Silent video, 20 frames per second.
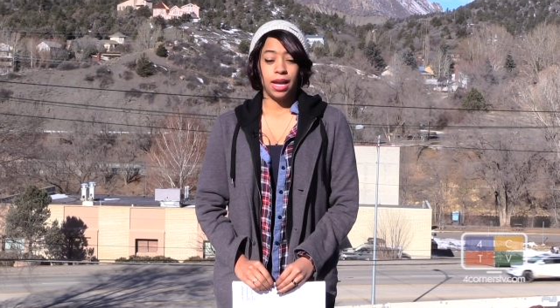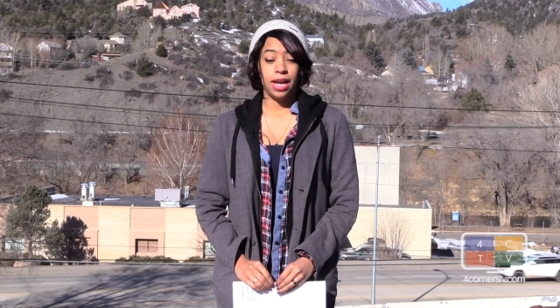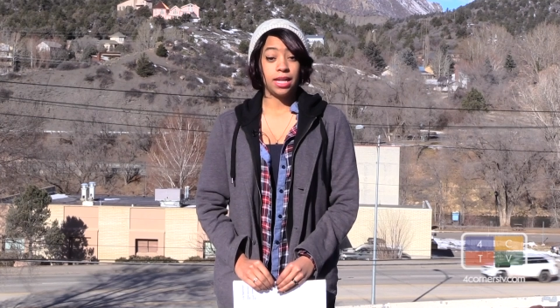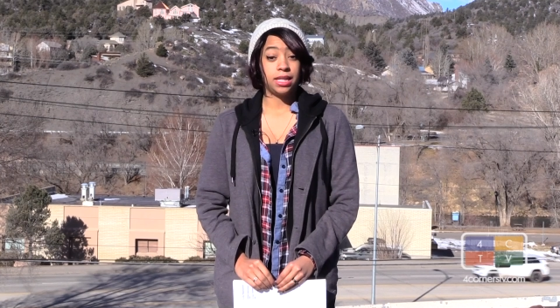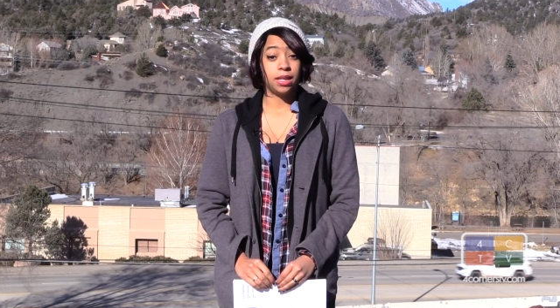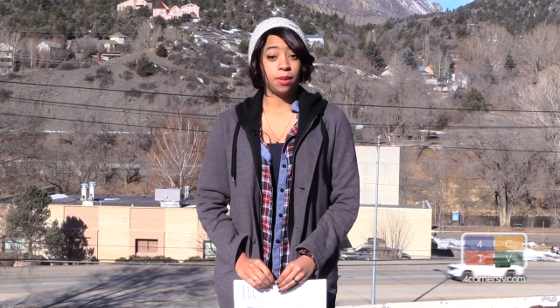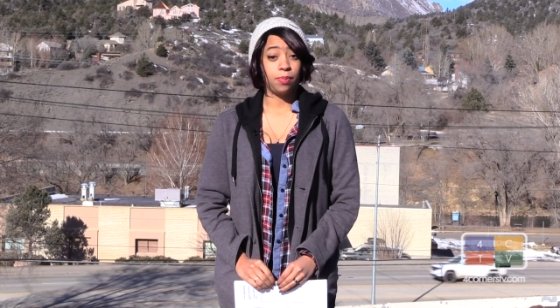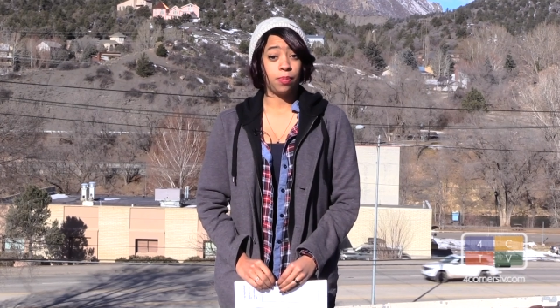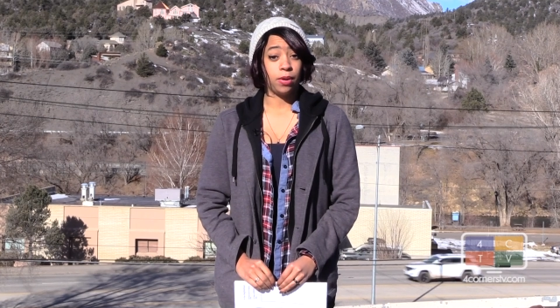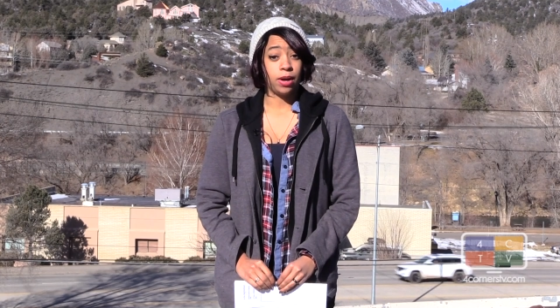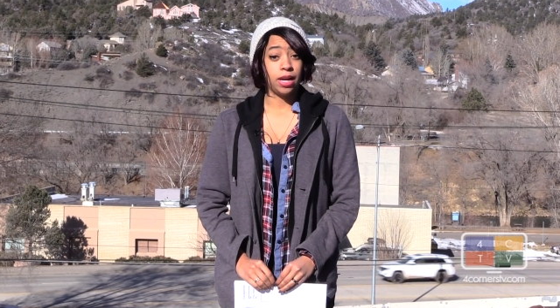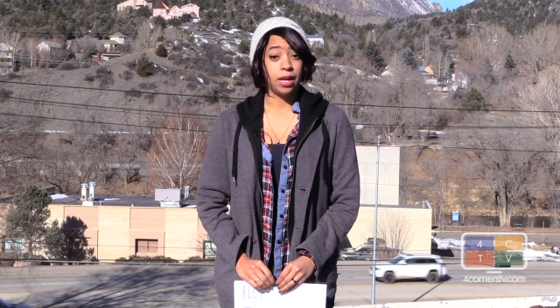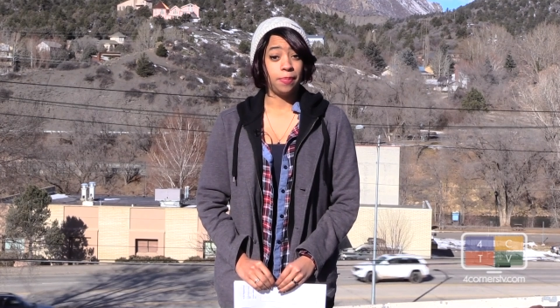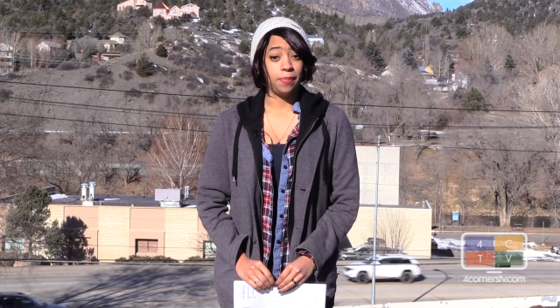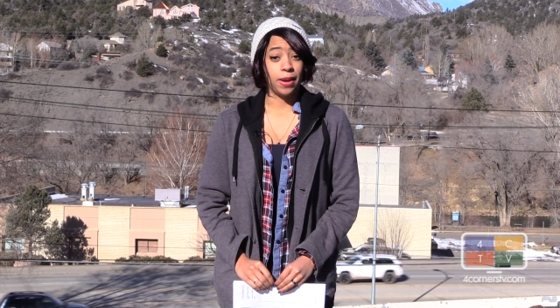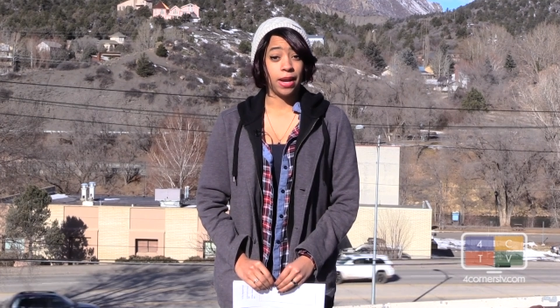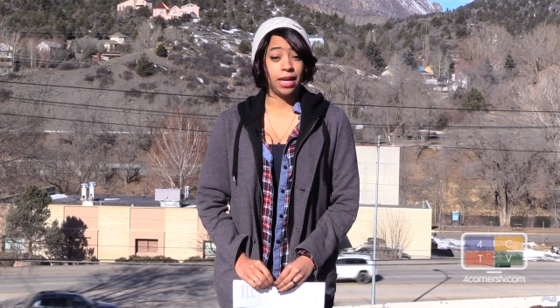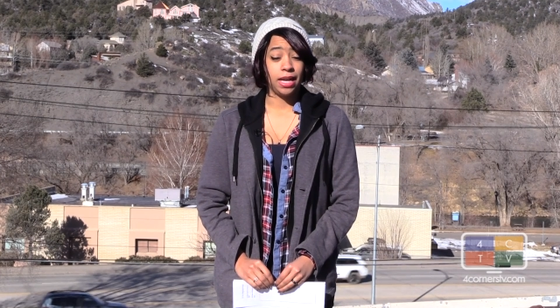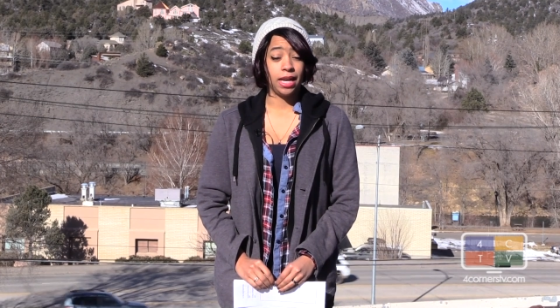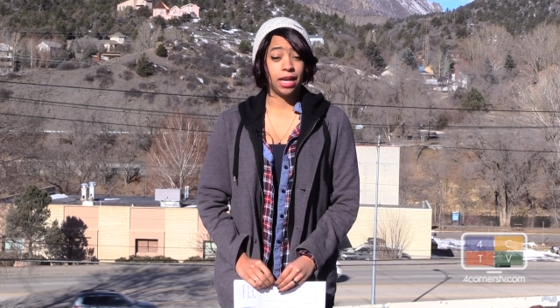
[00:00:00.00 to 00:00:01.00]
It's a pretty
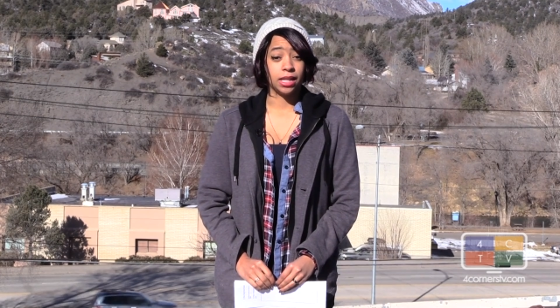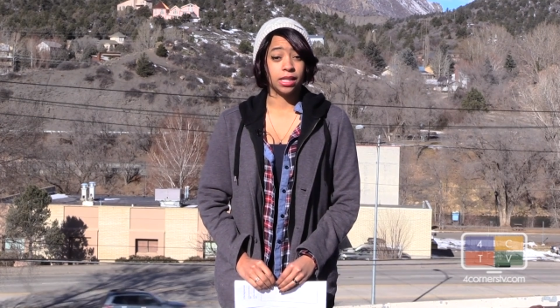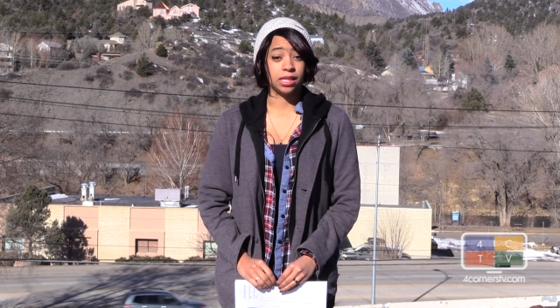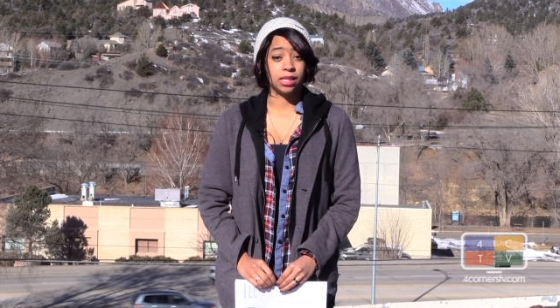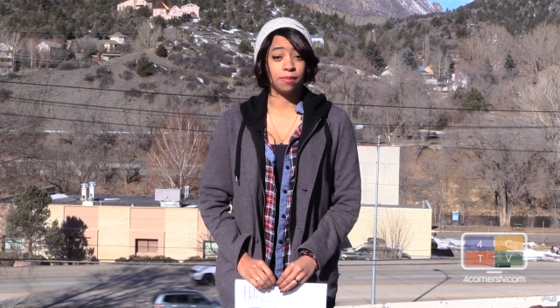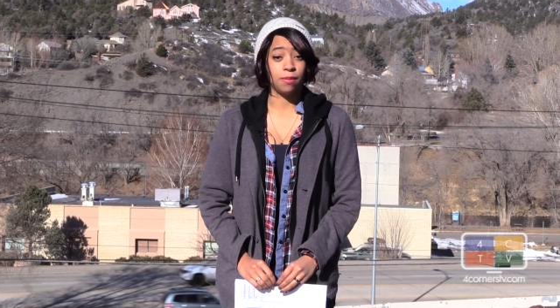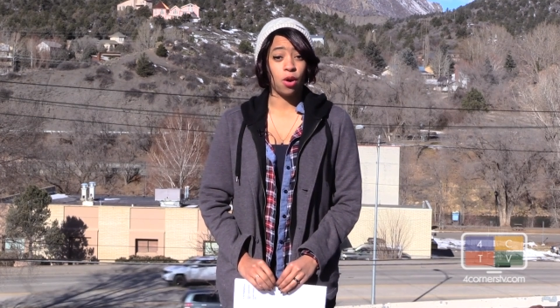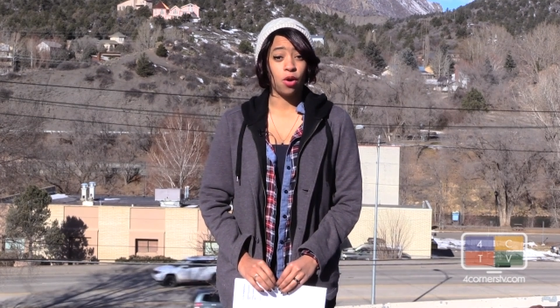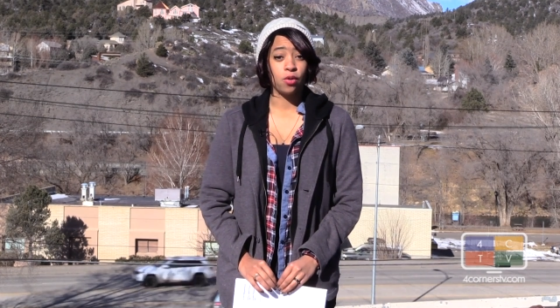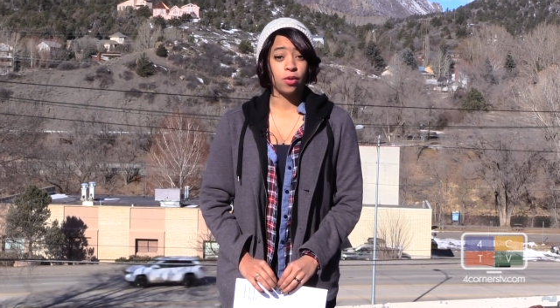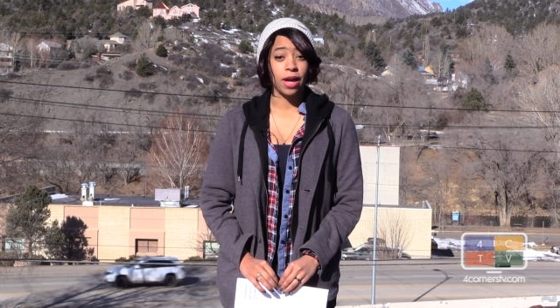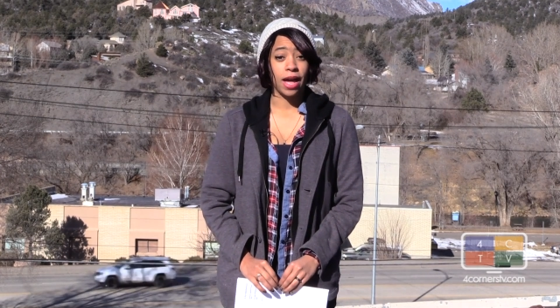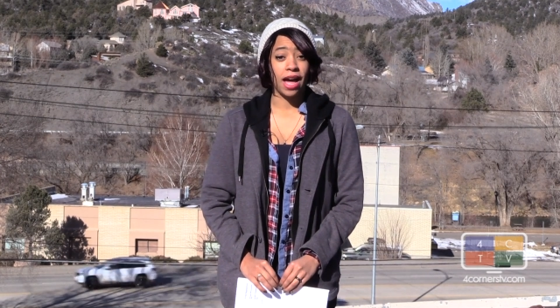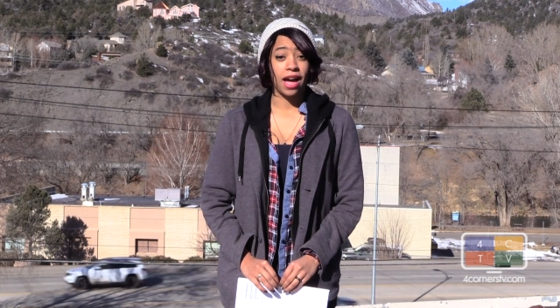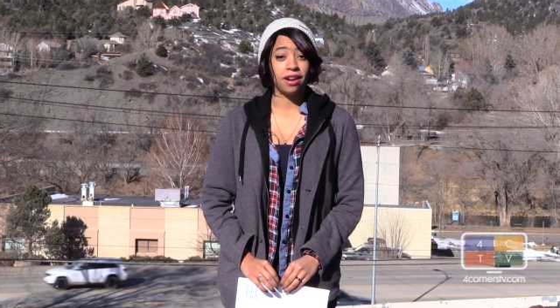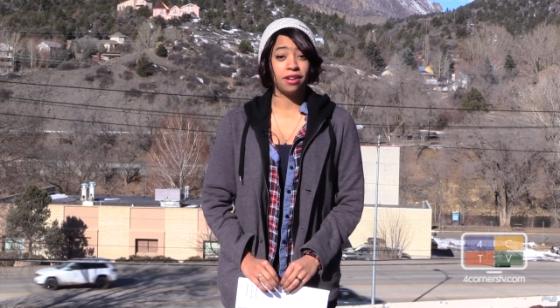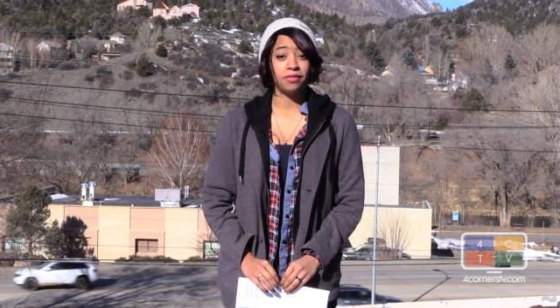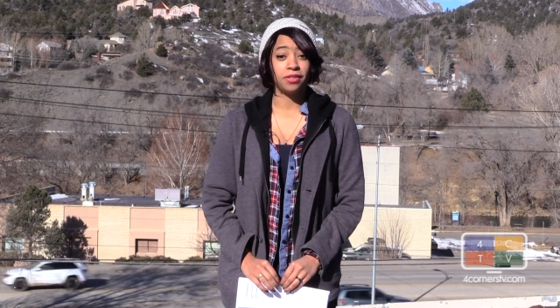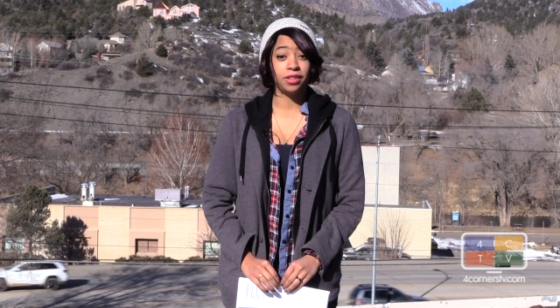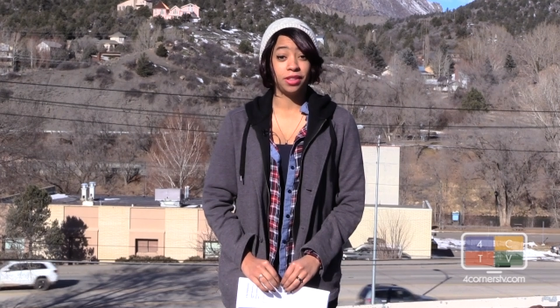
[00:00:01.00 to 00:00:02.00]
penny to smoke
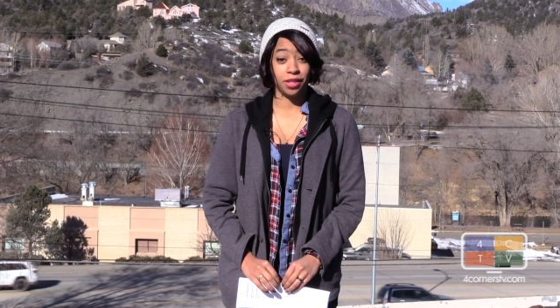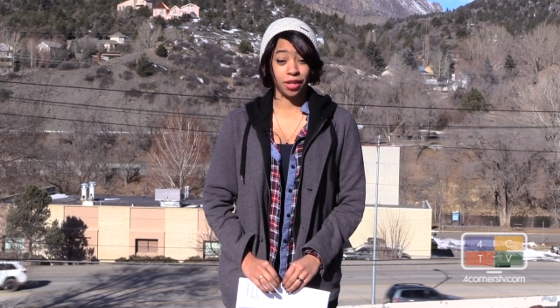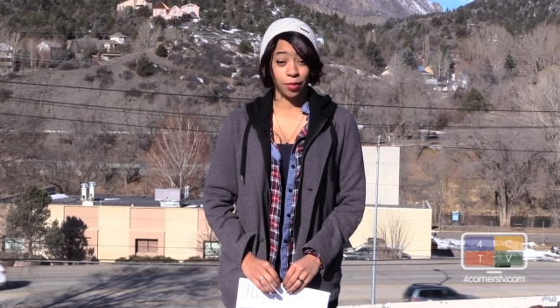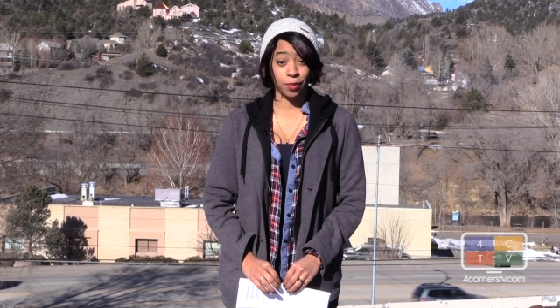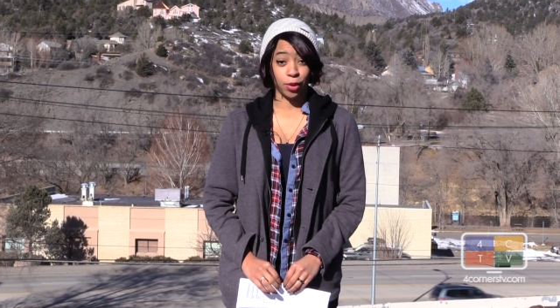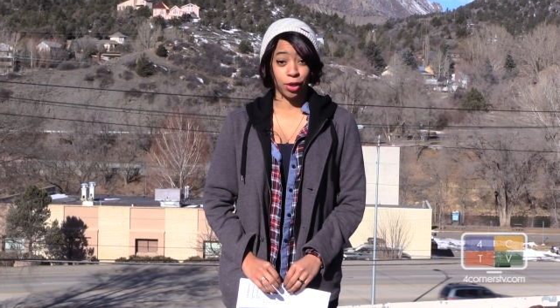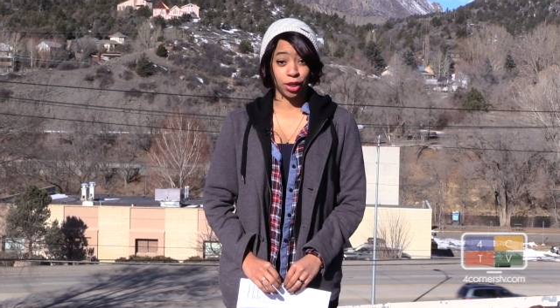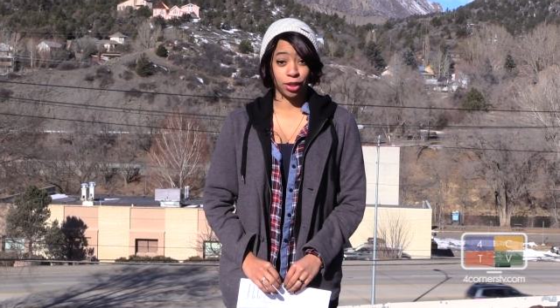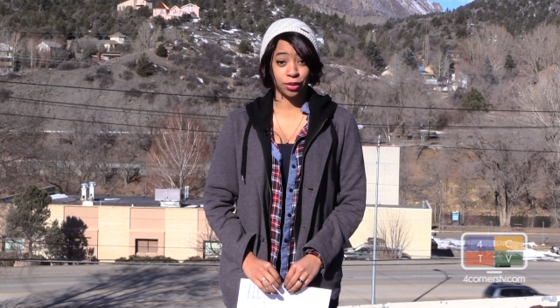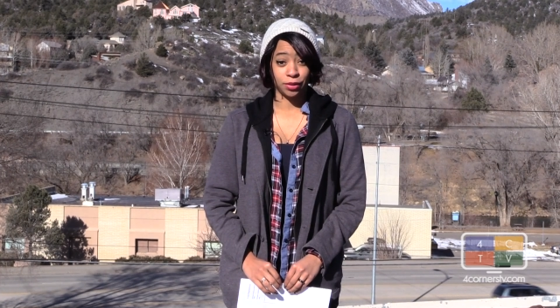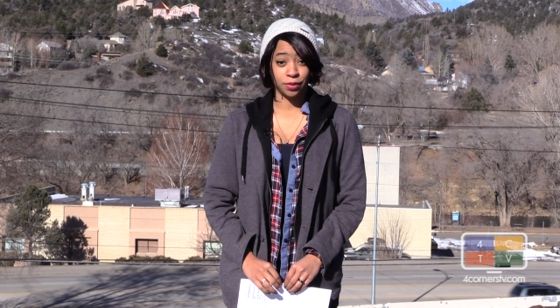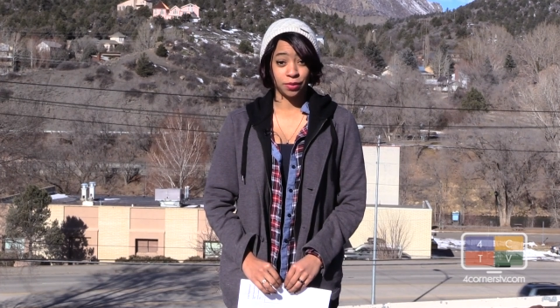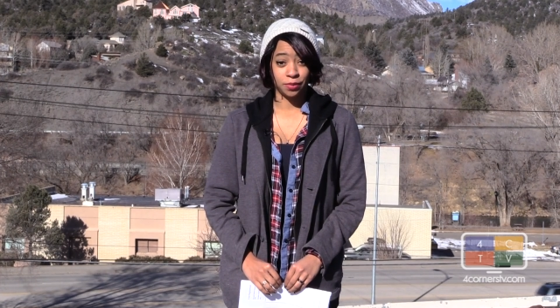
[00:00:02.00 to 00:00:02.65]
out of a lemur.